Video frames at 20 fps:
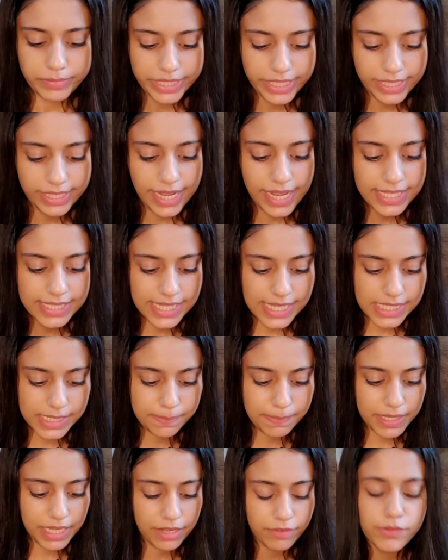But it has
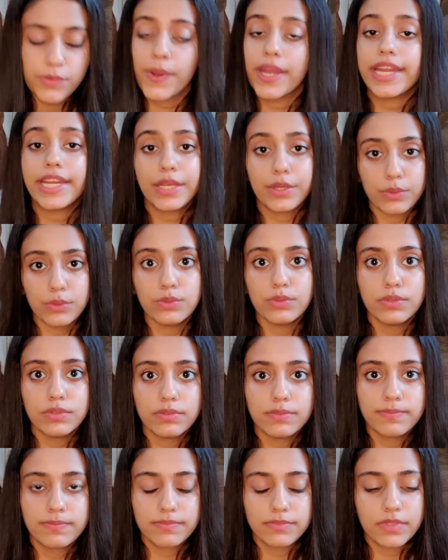SPF 22
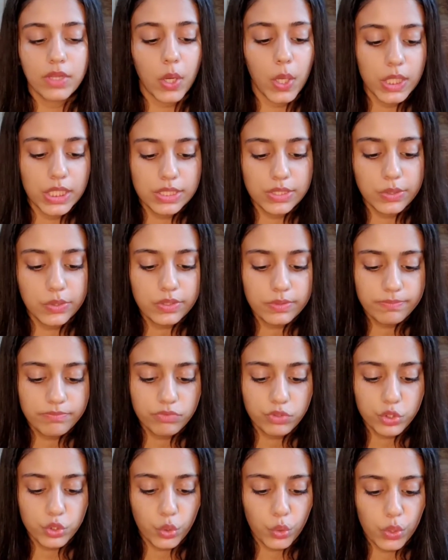also,
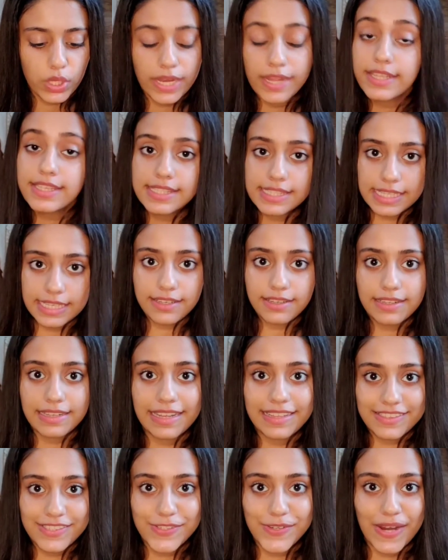so let's see,
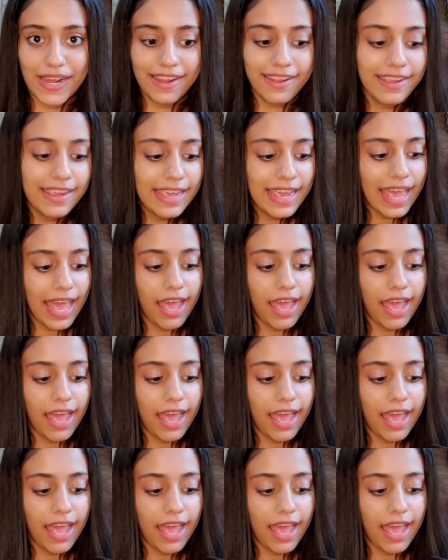let's try.